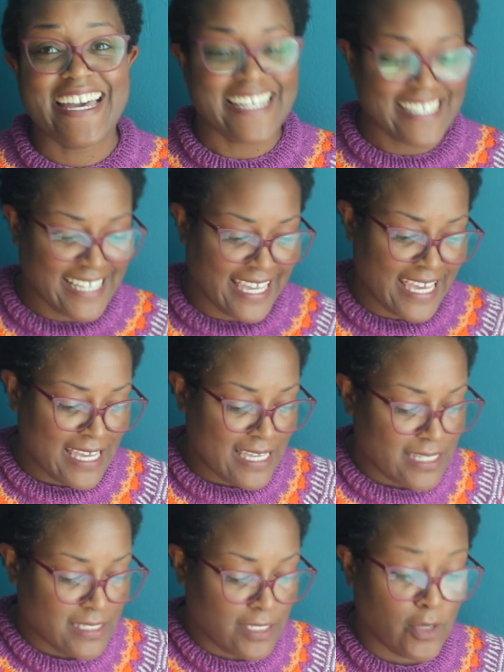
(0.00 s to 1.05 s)
Hi,
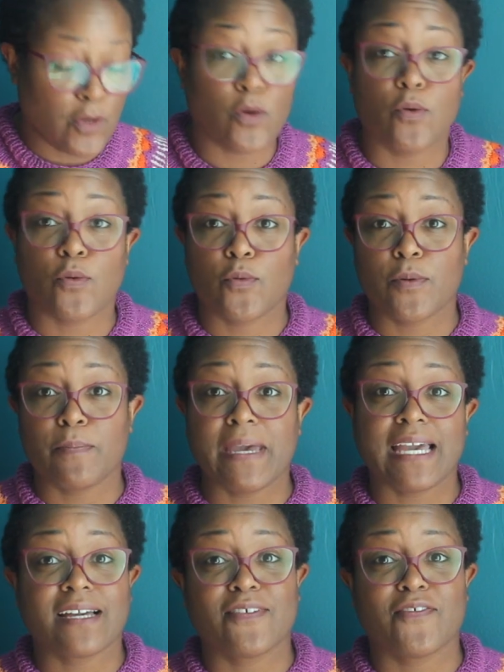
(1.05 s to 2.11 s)
and we're
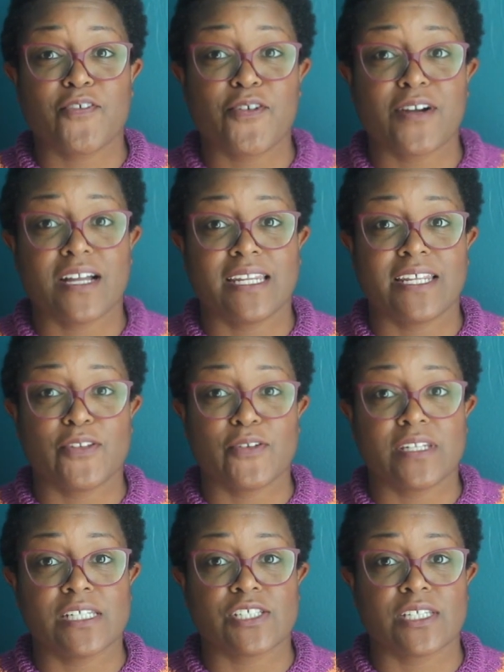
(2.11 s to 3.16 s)
back for another
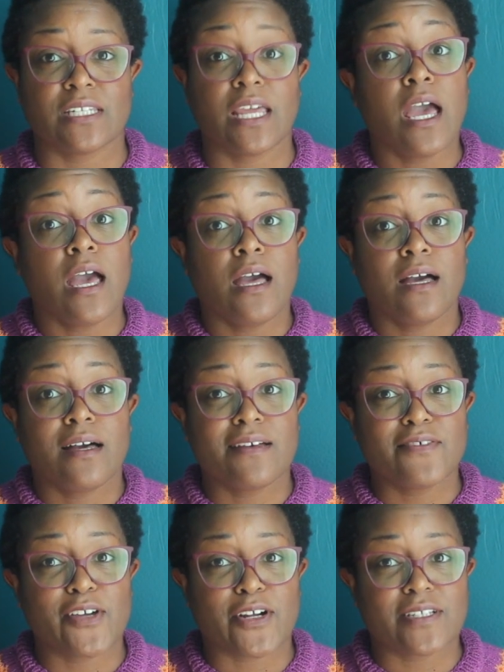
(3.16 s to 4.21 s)
edition
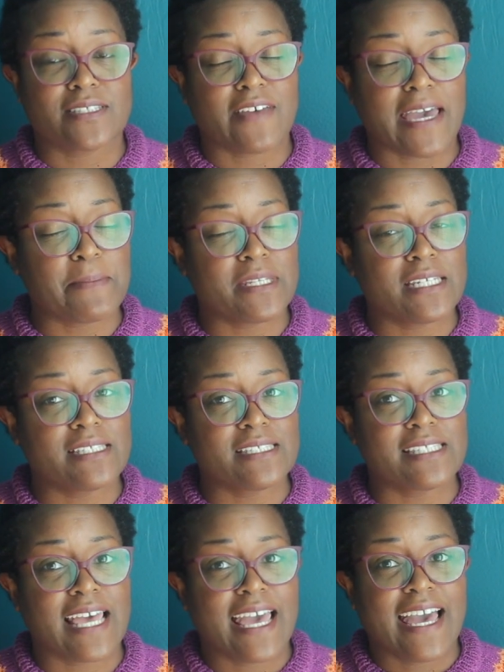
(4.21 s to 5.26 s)
of Yarns of
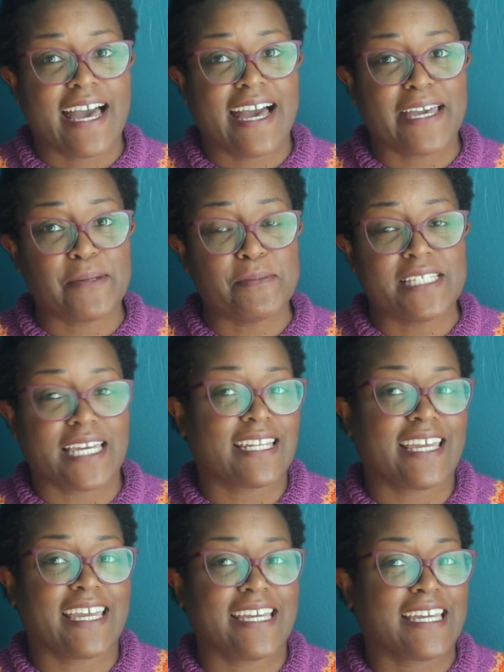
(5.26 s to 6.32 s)
Happiness. I am
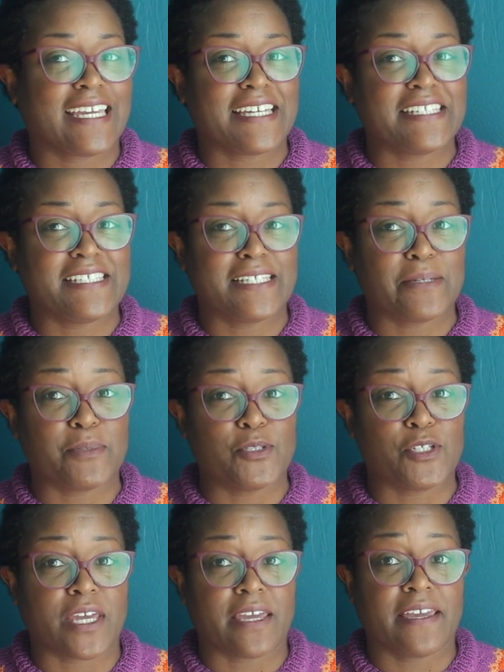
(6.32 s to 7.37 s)
Dana, aka
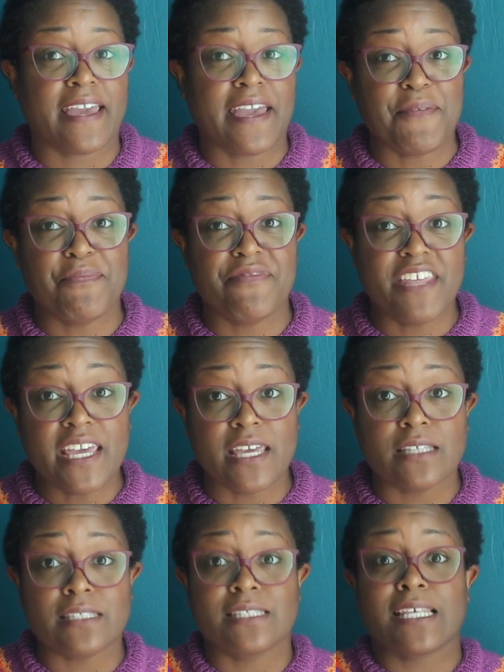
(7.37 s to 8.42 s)
DWJ, and
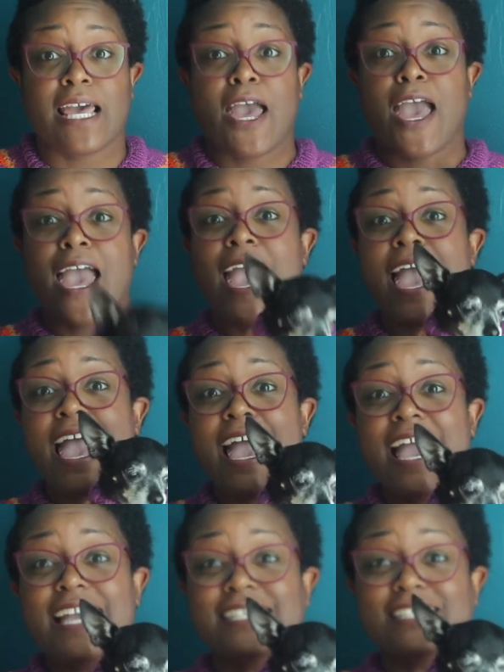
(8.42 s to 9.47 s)
this
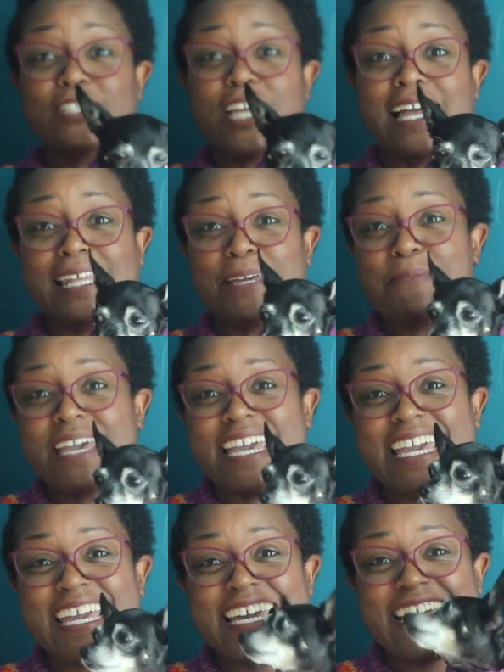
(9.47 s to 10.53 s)
is
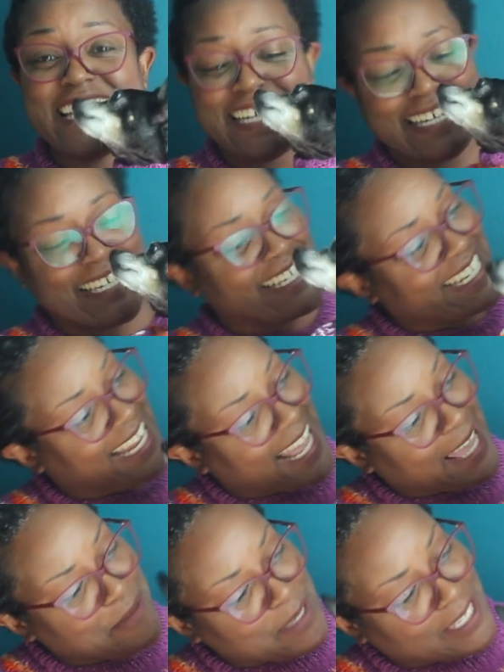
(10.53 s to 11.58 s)
Jellybean!
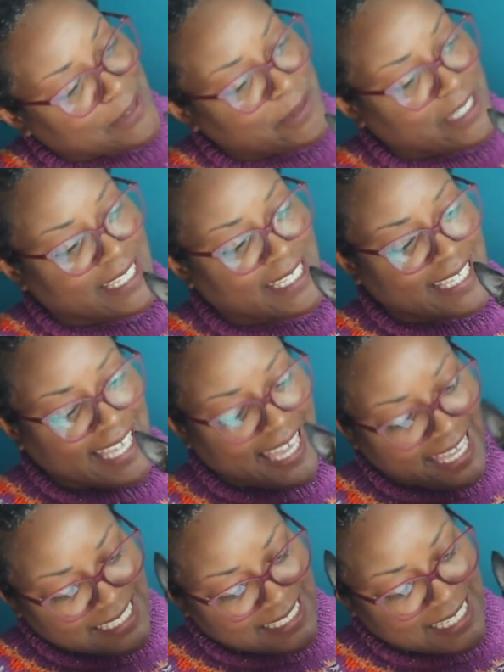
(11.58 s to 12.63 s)
Hey, Beanie Weenie.
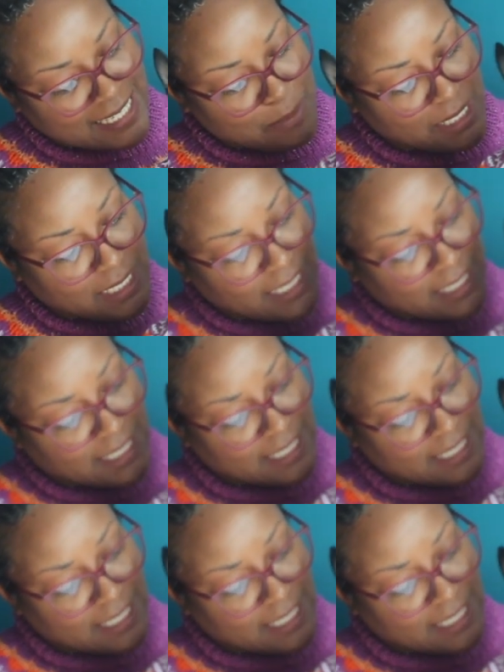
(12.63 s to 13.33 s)
Hey, Stinky Beanie.